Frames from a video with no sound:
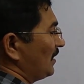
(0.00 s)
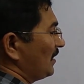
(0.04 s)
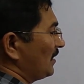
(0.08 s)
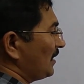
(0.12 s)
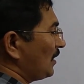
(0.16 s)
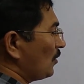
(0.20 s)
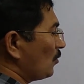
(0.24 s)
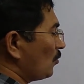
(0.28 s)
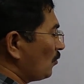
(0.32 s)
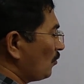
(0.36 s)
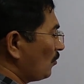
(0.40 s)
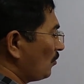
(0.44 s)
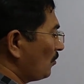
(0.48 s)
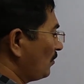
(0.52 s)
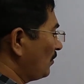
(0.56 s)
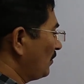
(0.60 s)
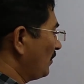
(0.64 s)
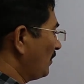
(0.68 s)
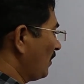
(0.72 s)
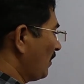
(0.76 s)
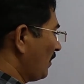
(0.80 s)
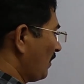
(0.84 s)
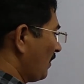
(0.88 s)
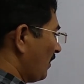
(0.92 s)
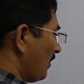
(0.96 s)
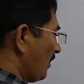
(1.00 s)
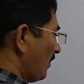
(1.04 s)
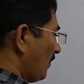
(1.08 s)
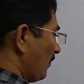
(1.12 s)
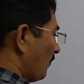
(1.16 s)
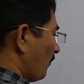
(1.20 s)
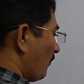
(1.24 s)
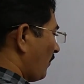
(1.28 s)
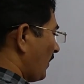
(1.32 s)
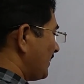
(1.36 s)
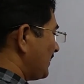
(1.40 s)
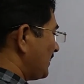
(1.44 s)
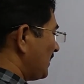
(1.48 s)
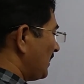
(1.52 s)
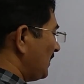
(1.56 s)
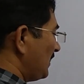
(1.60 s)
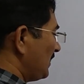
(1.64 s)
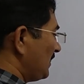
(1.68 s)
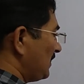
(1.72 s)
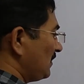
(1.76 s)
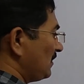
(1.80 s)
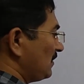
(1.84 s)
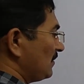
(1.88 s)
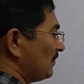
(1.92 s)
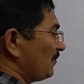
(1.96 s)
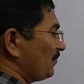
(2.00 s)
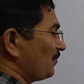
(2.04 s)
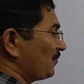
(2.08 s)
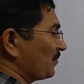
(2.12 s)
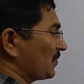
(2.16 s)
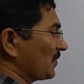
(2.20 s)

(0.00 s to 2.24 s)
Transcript: Now finally